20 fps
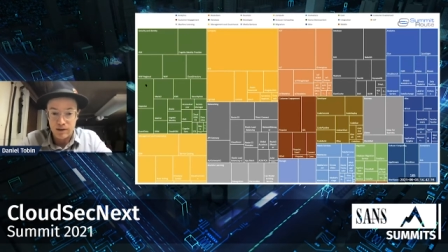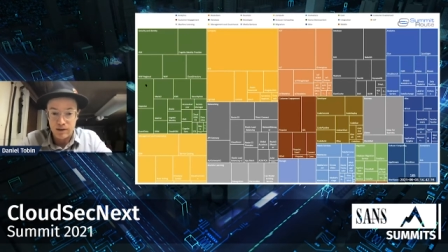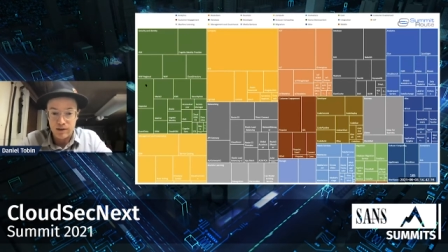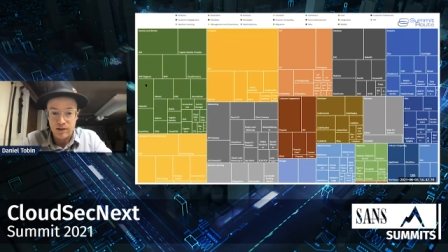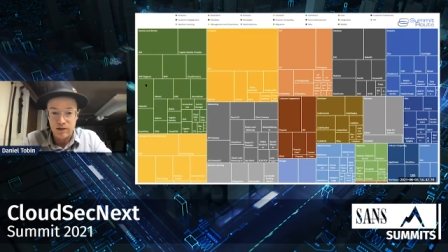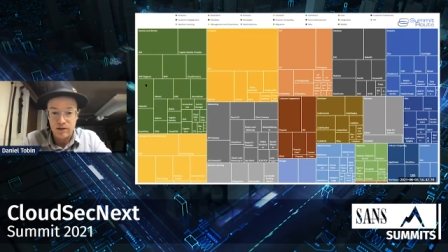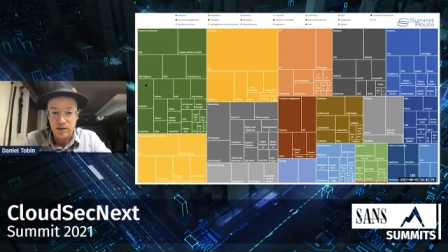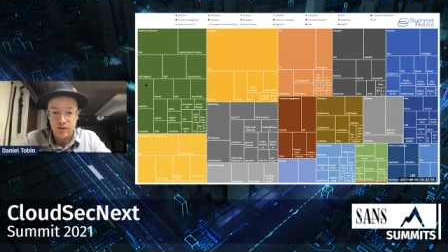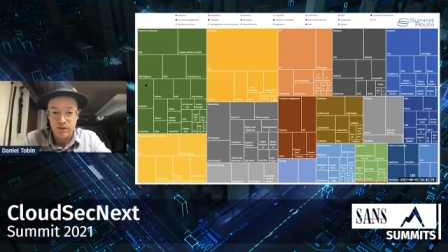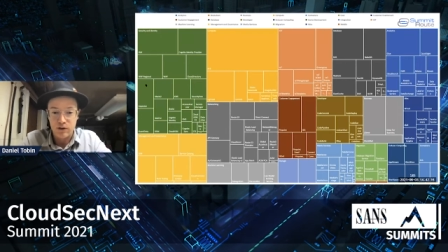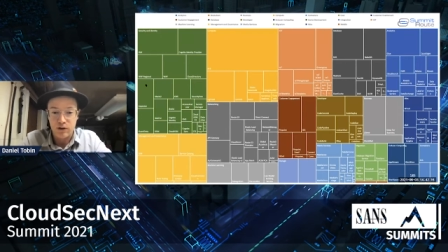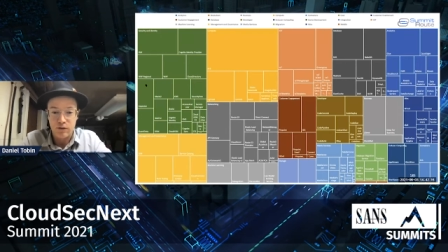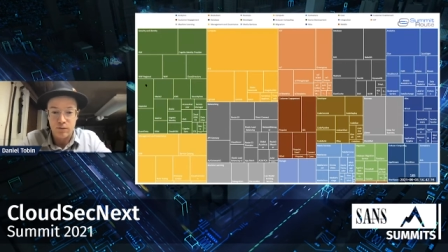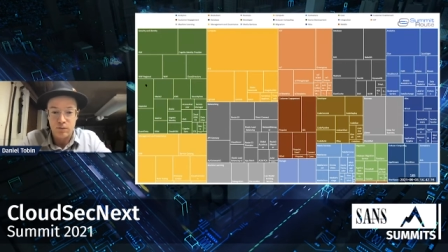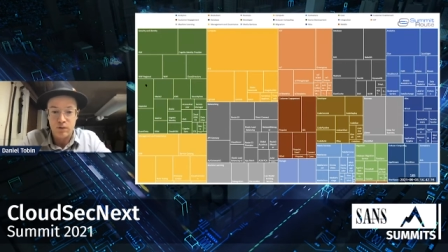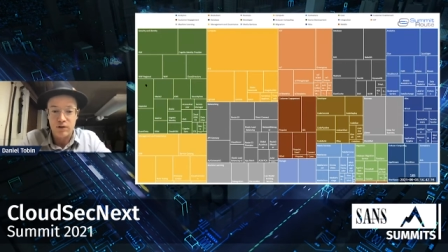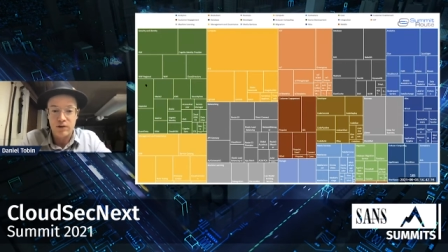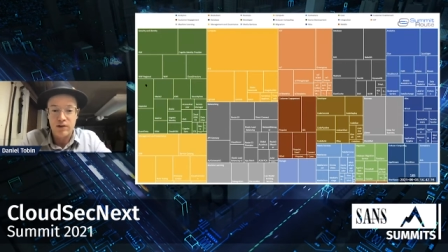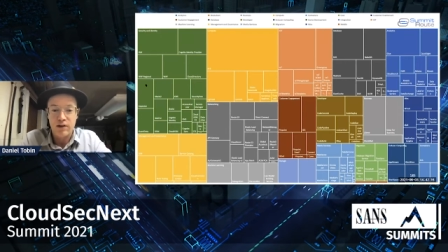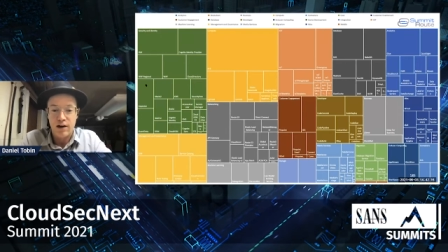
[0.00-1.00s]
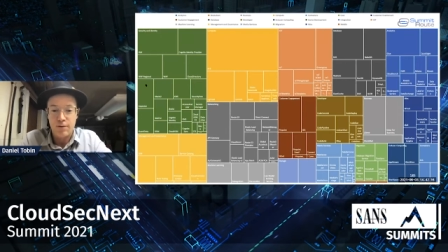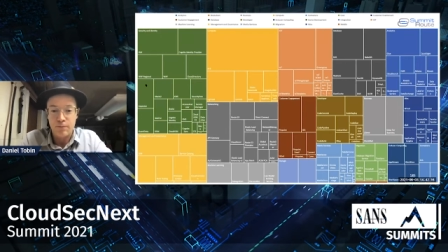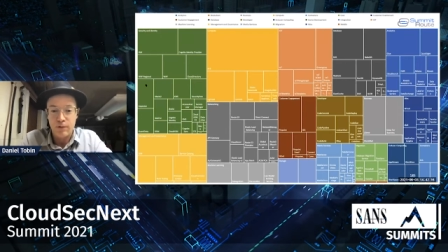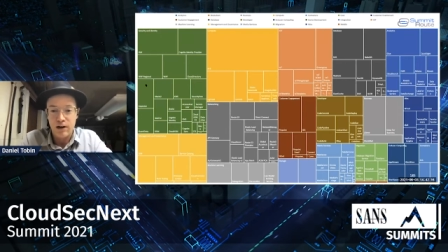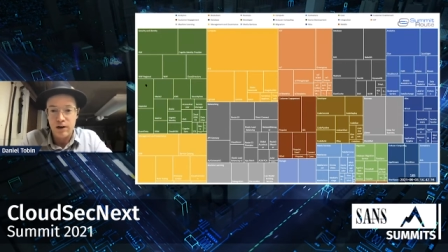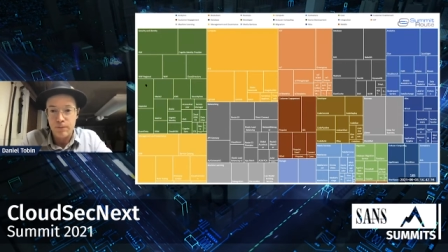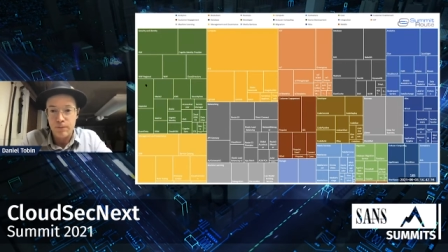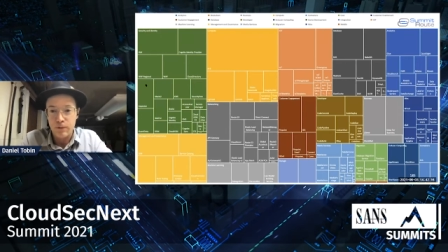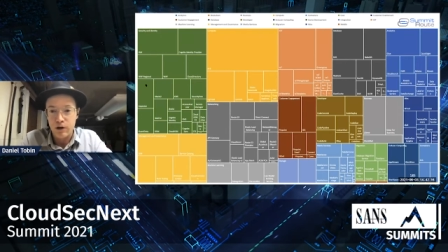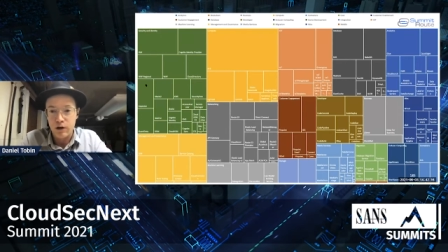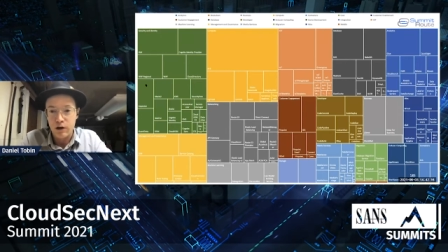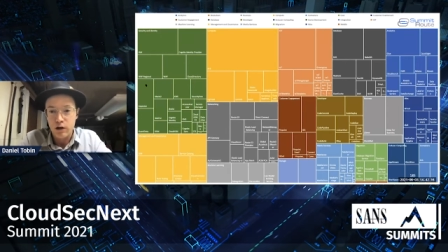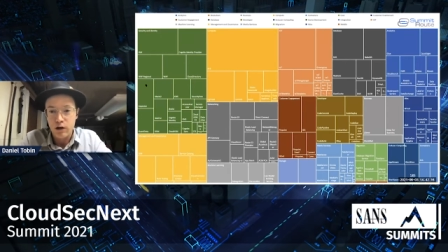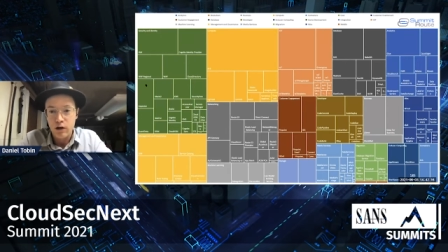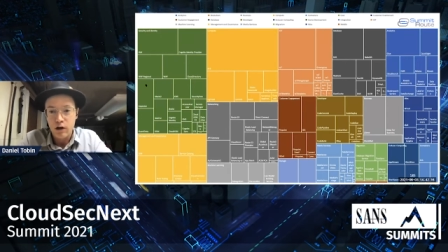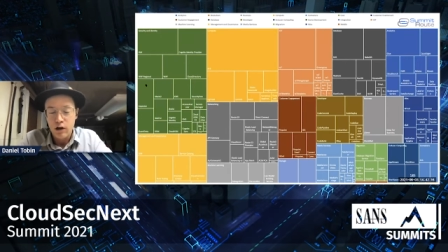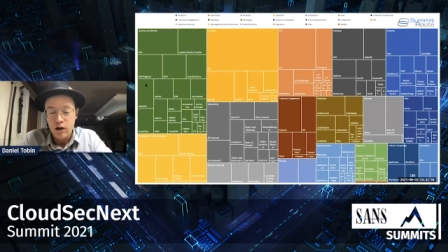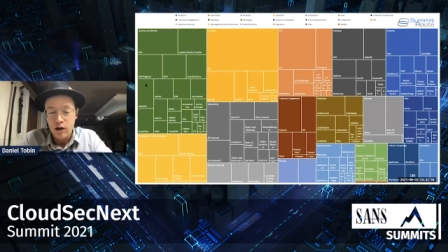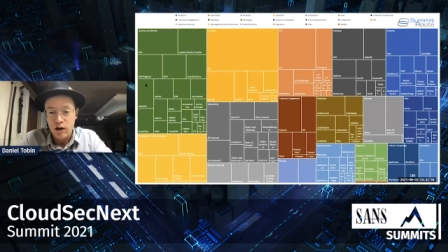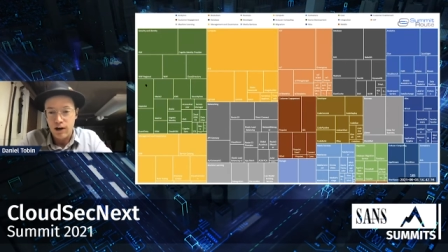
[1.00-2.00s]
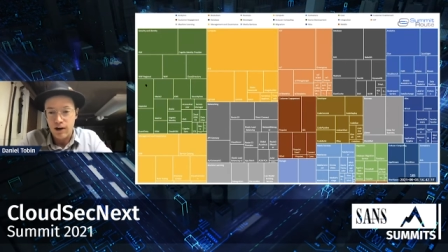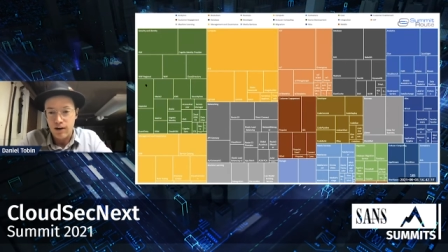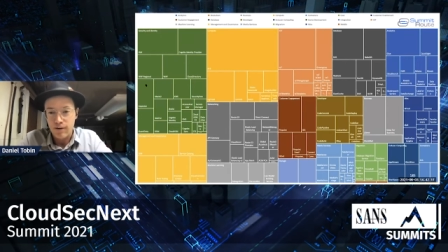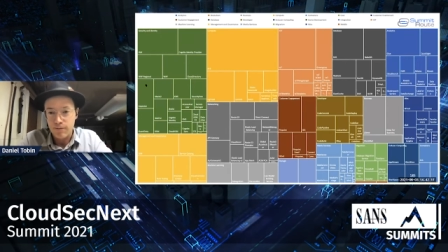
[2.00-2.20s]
This is from Scott Piper, uh,